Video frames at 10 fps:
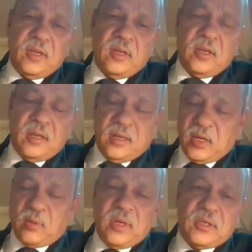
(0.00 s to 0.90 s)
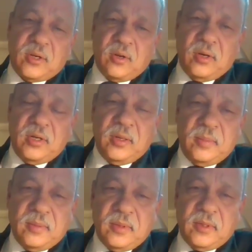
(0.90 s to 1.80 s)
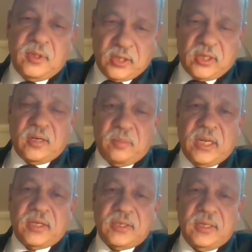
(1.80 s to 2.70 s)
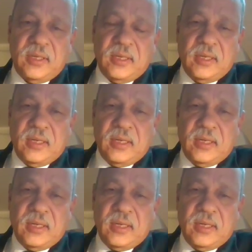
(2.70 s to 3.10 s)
adequate security checks are in place.